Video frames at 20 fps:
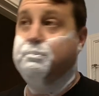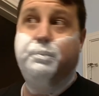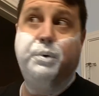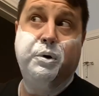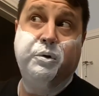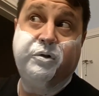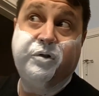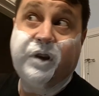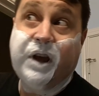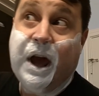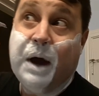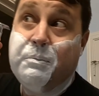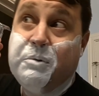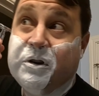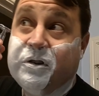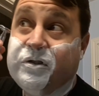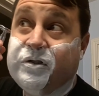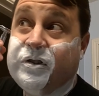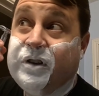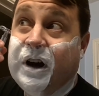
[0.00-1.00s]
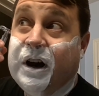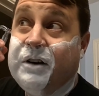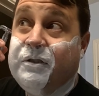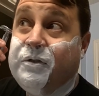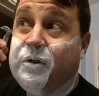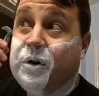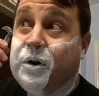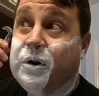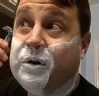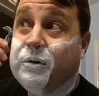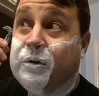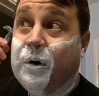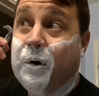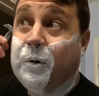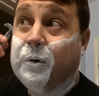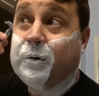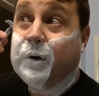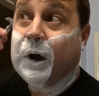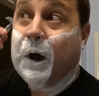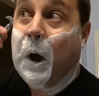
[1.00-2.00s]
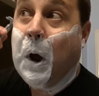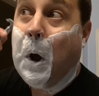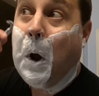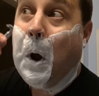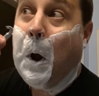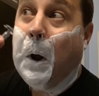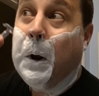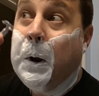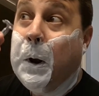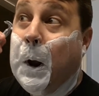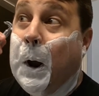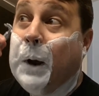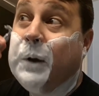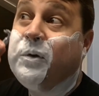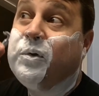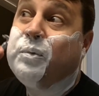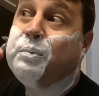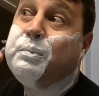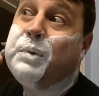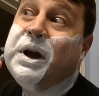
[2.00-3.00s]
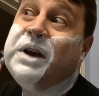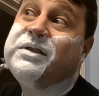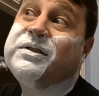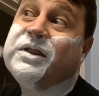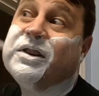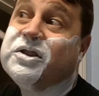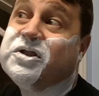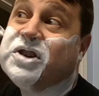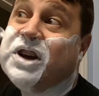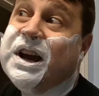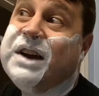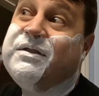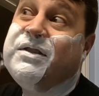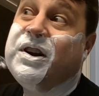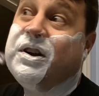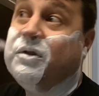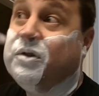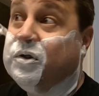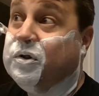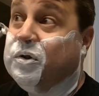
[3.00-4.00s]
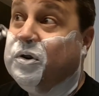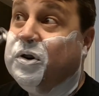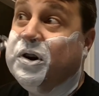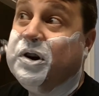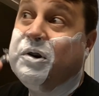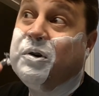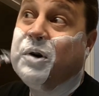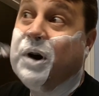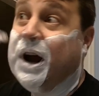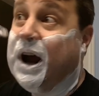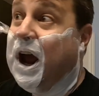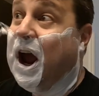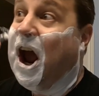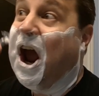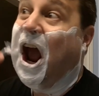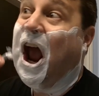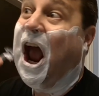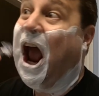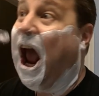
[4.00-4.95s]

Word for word: Boots Chemist stuff. So it's like a, a nice basic shave, and it was really great.